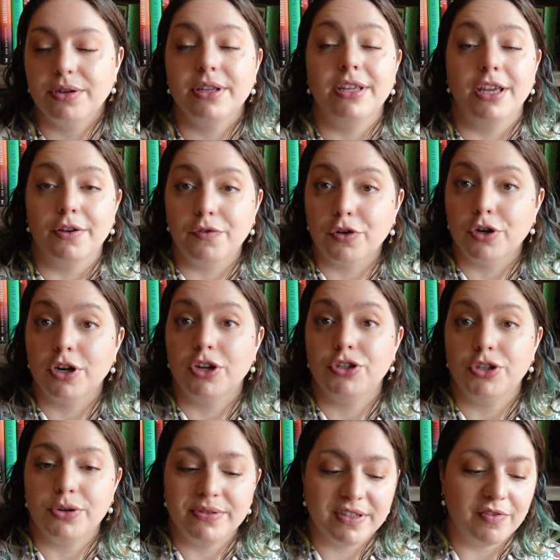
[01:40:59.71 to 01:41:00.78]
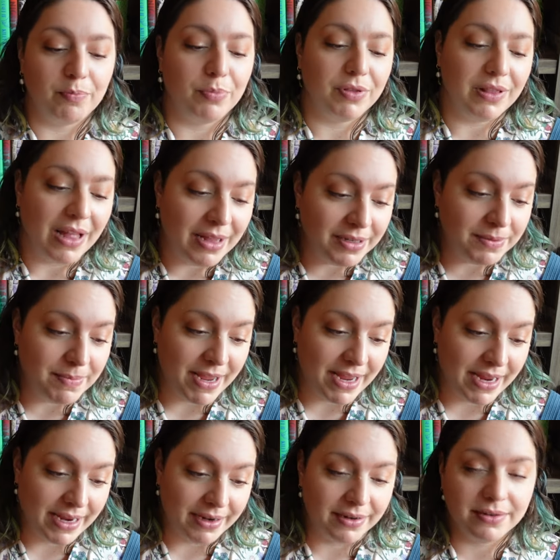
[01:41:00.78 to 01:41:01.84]
Give her a dose of
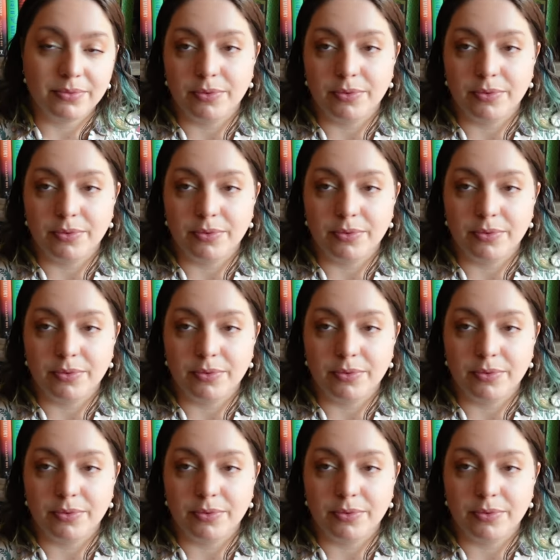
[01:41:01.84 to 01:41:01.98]
bloodbane,